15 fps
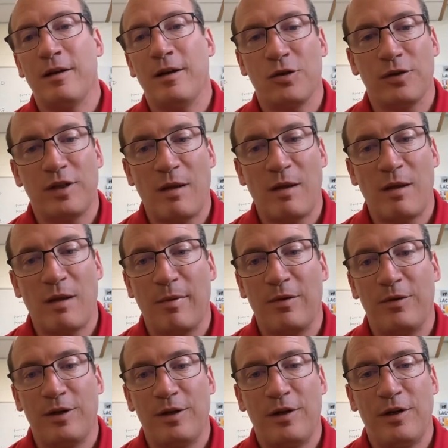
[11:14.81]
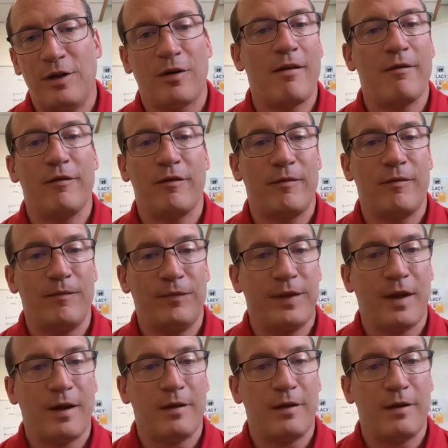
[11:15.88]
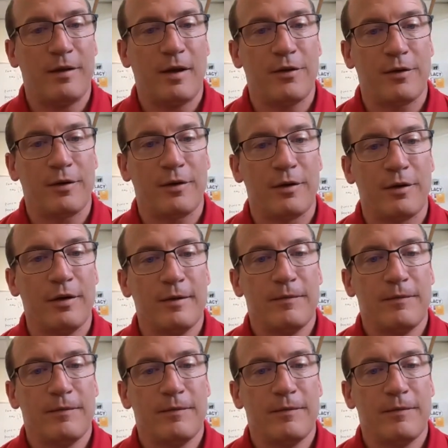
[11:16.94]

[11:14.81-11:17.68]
additional capability or have uh, other